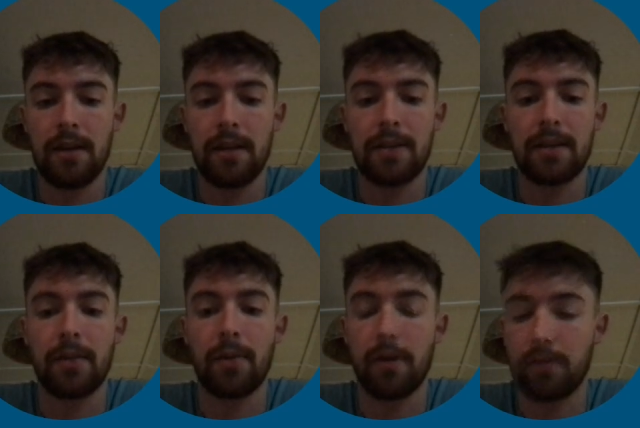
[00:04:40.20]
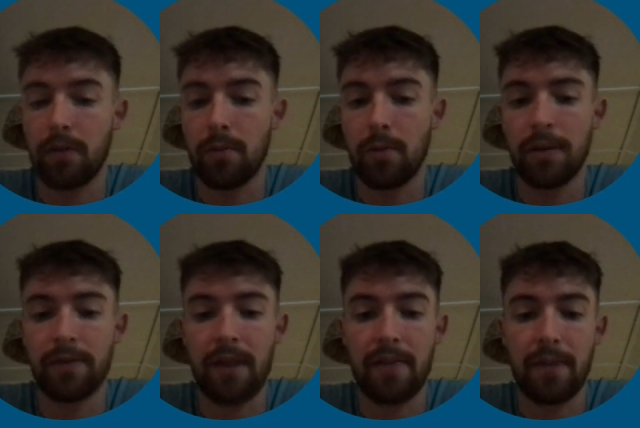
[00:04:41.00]
That's anywhere from 1 in
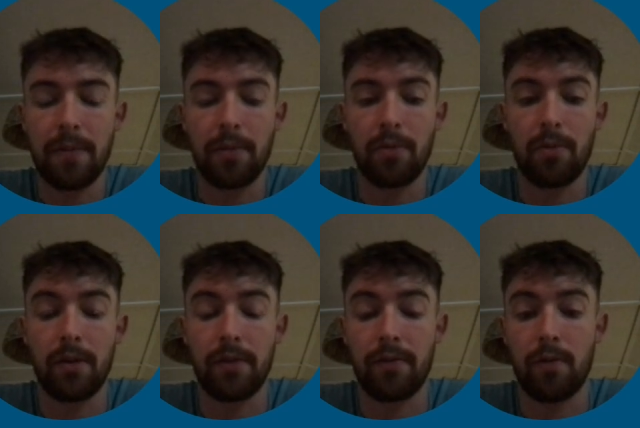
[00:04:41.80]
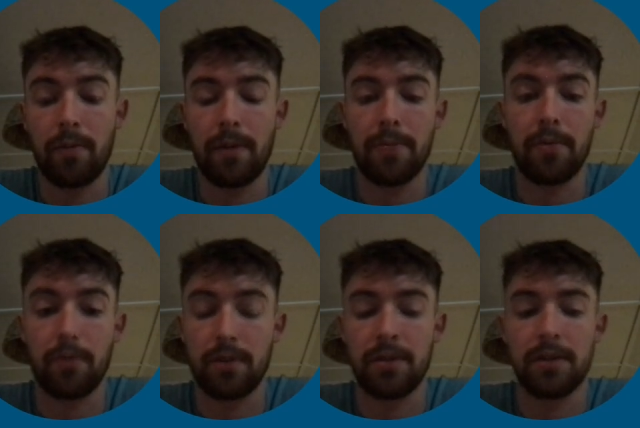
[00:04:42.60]
5 people to 1 in 4 people,
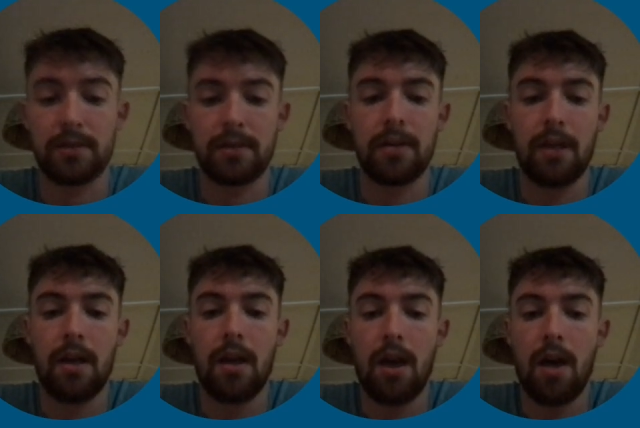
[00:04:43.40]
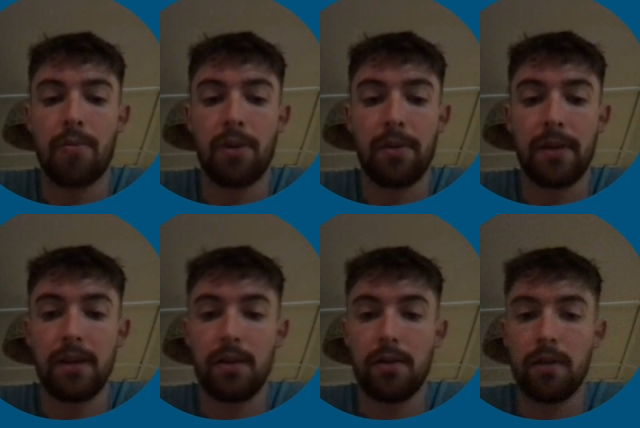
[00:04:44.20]
which is a pretty big
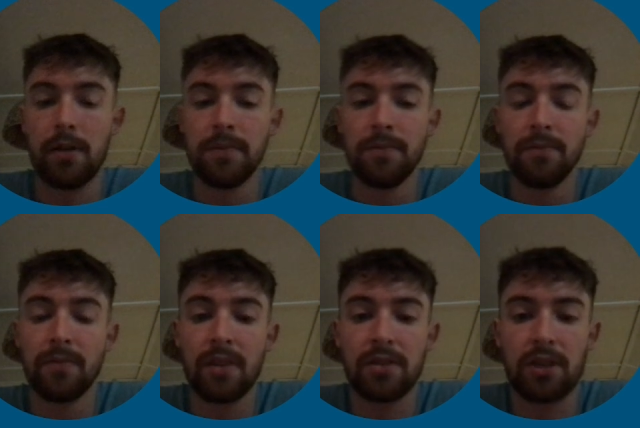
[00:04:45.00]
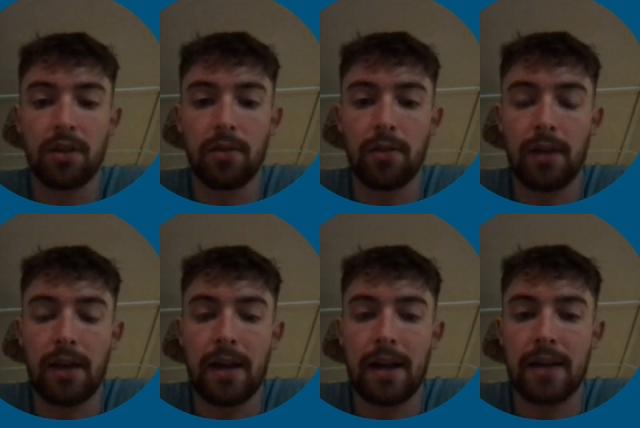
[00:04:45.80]
deal. So
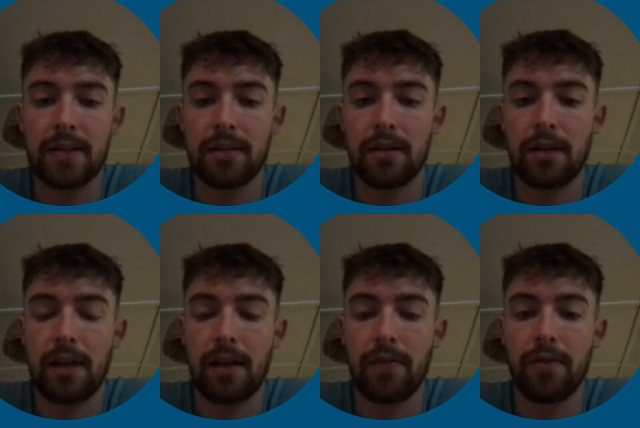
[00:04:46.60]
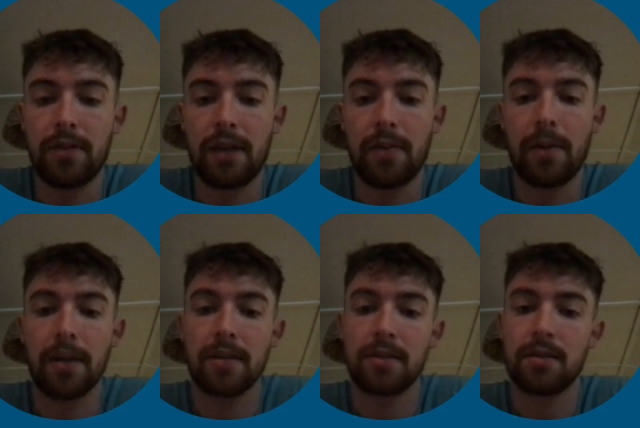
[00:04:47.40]
I got a few
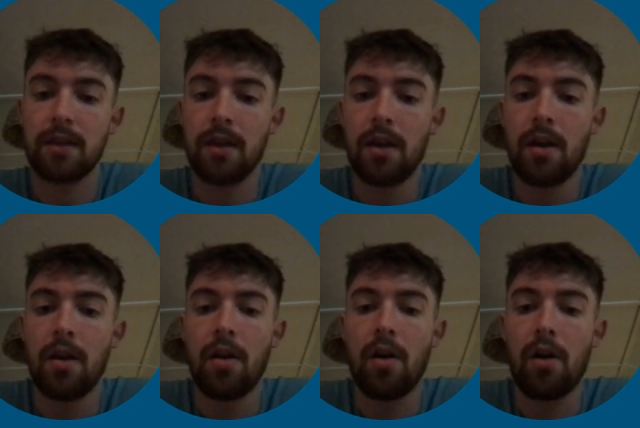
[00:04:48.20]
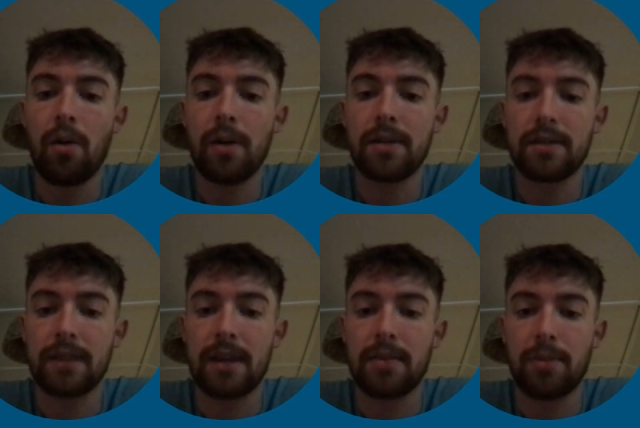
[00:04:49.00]
takeaways. Always
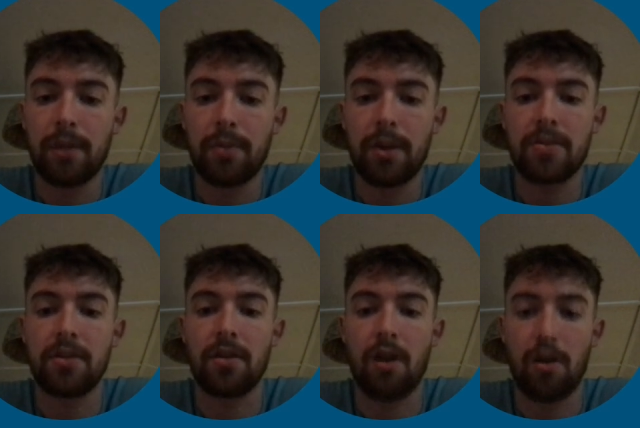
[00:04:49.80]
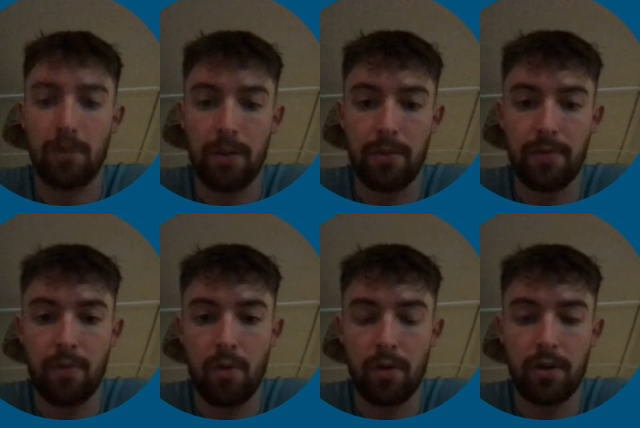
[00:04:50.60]
assess blood pressure and heart rate
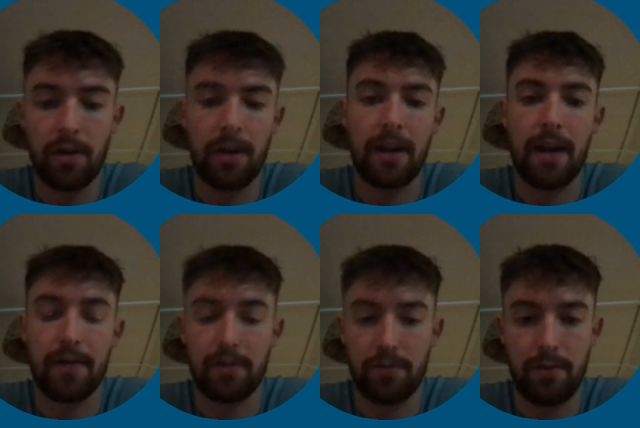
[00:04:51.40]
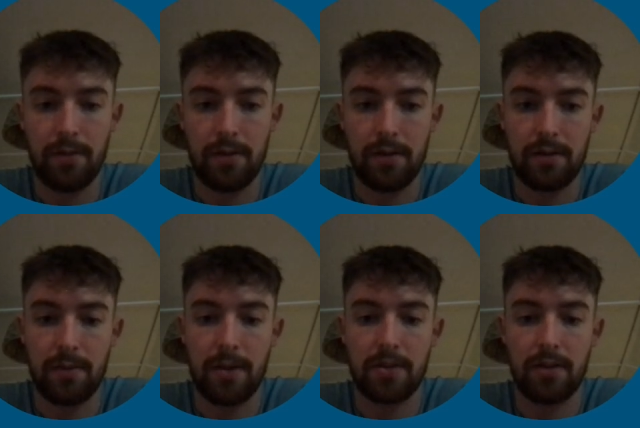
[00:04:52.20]
before, during, and after treatment,
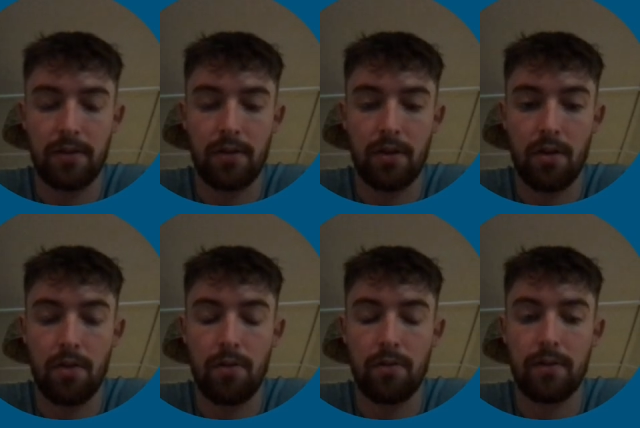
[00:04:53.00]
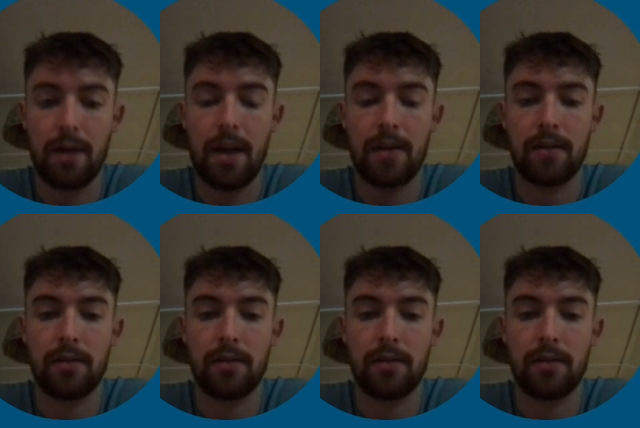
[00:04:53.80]
especially if you know that